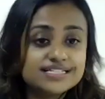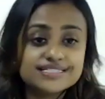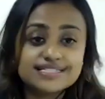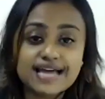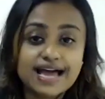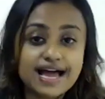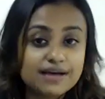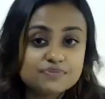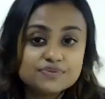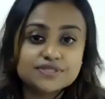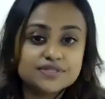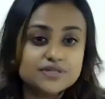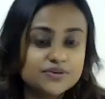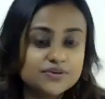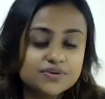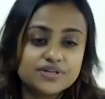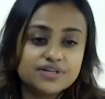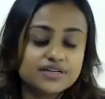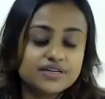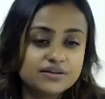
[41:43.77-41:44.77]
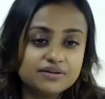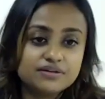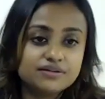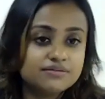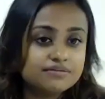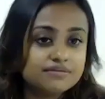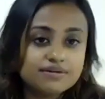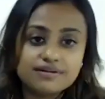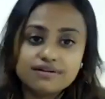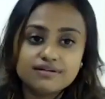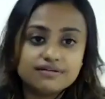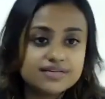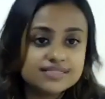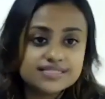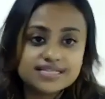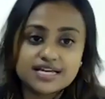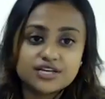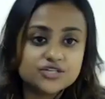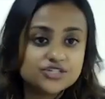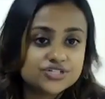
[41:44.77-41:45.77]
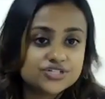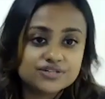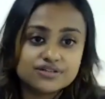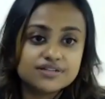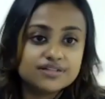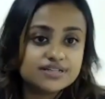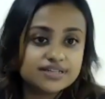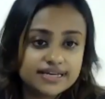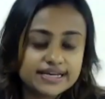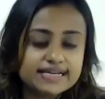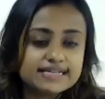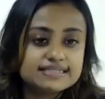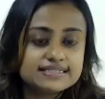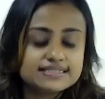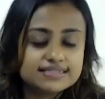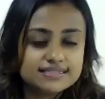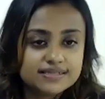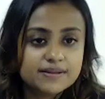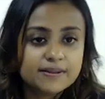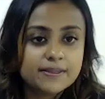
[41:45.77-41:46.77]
is absolutely essential. Yes.